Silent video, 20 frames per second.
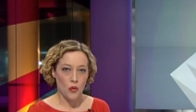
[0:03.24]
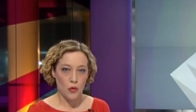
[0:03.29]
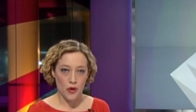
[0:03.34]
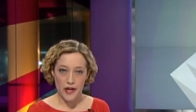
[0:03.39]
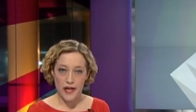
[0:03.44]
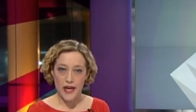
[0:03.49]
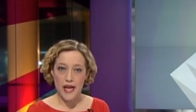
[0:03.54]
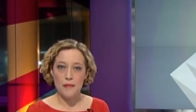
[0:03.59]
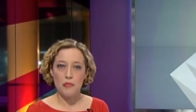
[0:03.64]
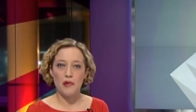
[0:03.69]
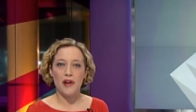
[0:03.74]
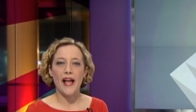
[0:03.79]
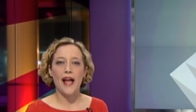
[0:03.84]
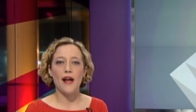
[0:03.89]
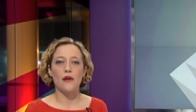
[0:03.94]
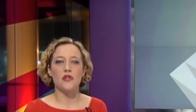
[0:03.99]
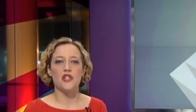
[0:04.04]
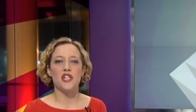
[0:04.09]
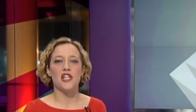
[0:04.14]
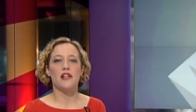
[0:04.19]
Well, in neighbouring
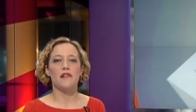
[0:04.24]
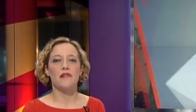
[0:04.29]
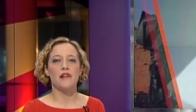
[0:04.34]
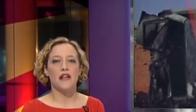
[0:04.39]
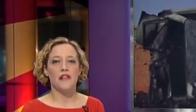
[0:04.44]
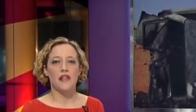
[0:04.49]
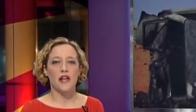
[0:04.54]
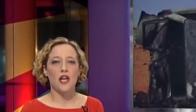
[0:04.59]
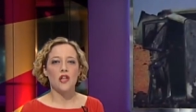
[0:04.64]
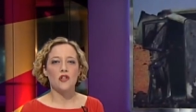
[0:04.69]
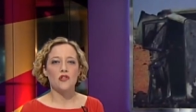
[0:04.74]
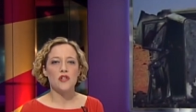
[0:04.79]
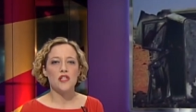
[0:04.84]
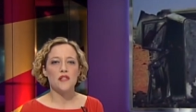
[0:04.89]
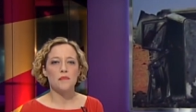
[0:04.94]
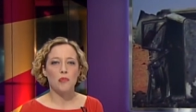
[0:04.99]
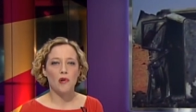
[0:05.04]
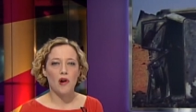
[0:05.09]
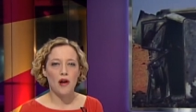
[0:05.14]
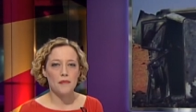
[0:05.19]
Algeria, the
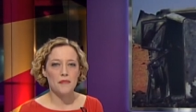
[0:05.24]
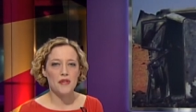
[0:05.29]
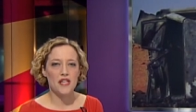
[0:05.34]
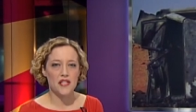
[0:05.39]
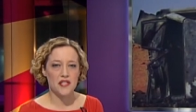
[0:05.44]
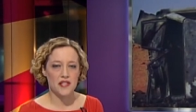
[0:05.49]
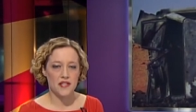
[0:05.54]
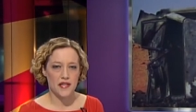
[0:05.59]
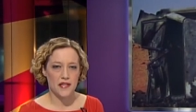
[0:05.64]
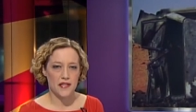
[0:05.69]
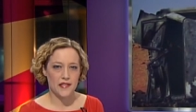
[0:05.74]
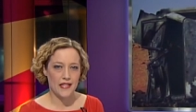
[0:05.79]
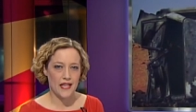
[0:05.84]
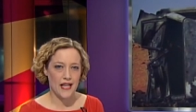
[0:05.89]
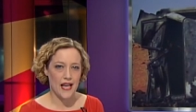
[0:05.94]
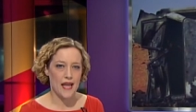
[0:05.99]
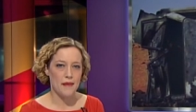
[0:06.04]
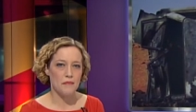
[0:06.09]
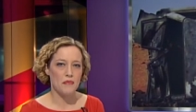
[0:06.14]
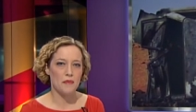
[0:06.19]
country's prime minister has
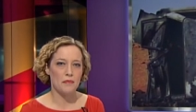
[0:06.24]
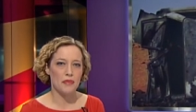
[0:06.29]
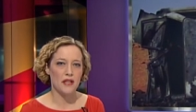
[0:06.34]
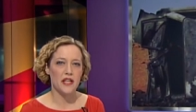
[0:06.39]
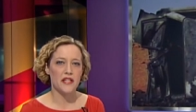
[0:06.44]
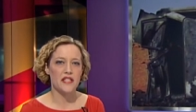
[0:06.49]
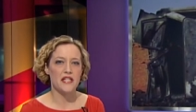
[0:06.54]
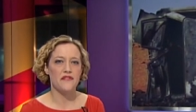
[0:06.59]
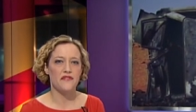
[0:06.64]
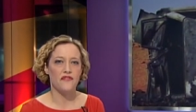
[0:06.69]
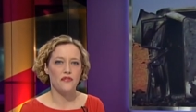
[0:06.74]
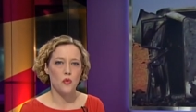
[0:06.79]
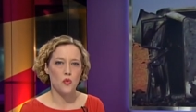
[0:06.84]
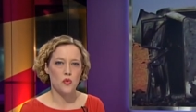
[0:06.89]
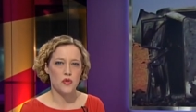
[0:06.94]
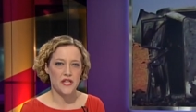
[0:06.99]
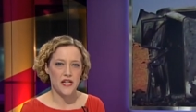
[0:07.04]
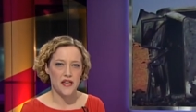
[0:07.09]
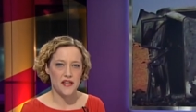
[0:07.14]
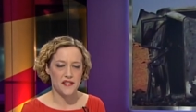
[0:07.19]
claimed the bloody
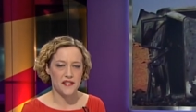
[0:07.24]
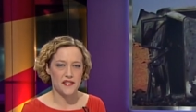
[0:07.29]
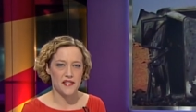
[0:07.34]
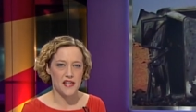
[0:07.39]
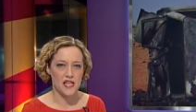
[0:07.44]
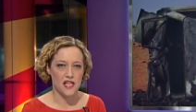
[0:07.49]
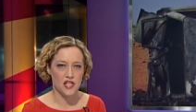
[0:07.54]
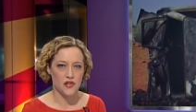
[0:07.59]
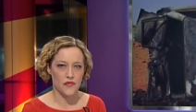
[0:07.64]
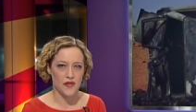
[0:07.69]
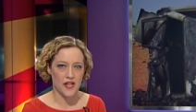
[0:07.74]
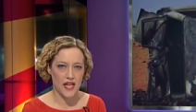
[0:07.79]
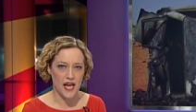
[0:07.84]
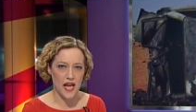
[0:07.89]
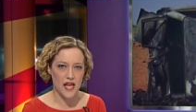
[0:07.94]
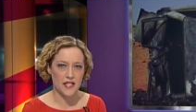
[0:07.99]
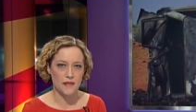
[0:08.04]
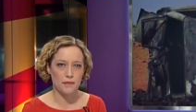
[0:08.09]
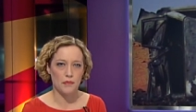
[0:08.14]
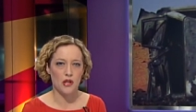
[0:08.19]
four-day siege of a
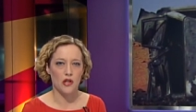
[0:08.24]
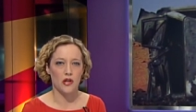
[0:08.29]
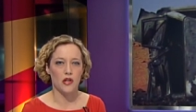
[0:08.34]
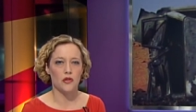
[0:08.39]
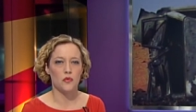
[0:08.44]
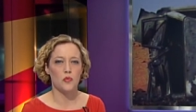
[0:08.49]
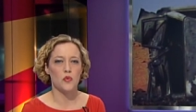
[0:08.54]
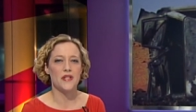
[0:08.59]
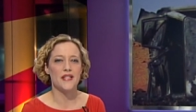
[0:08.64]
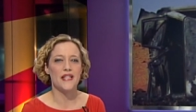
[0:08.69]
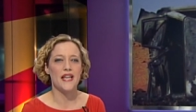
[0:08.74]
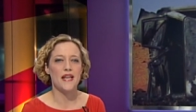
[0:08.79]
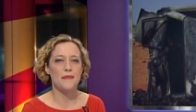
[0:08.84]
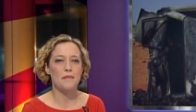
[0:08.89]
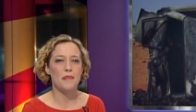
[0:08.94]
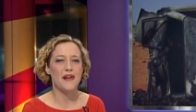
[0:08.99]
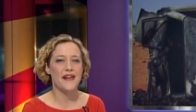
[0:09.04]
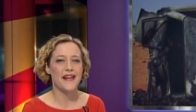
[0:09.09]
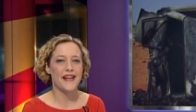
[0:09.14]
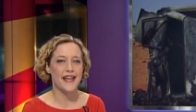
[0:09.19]
gas plant was
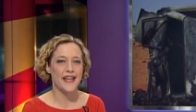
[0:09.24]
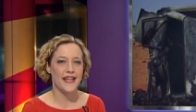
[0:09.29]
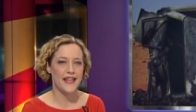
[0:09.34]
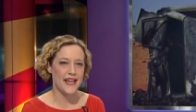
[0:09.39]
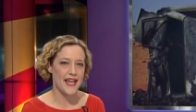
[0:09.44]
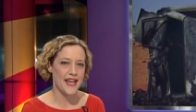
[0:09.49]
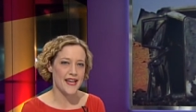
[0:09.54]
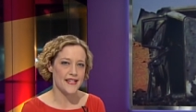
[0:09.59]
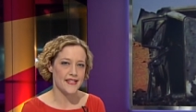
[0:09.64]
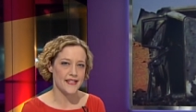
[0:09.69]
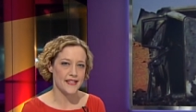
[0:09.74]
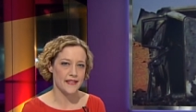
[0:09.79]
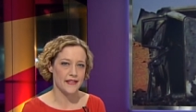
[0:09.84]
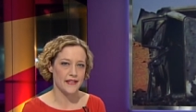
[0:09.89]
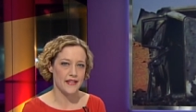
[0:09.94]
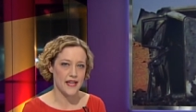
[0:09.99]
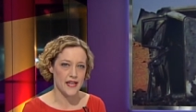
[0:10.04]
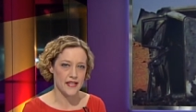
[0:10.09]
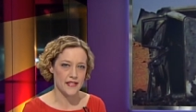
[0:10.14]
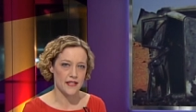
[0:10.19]
led by a
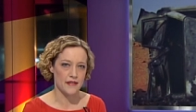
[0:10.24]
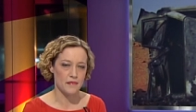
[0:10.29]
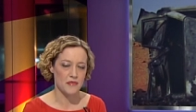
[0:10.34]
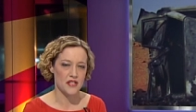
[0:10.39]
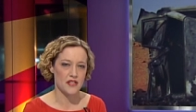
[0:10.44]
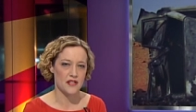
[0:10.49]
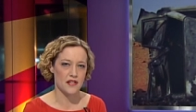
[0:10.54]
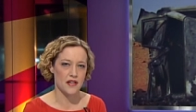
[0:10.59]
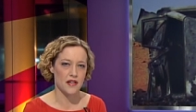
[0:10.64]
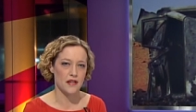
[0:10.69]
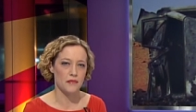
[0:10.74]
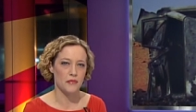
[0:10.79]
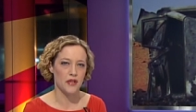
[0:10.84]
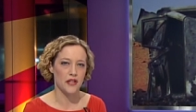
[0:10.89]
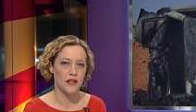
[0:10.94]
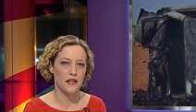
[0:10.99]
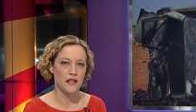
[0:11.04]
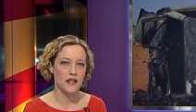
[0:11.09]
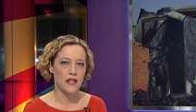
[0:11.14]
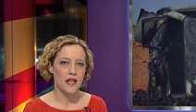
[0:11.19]
Canadian Islamist
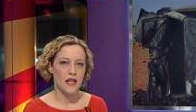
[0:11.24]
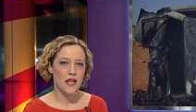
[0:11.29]
gunman.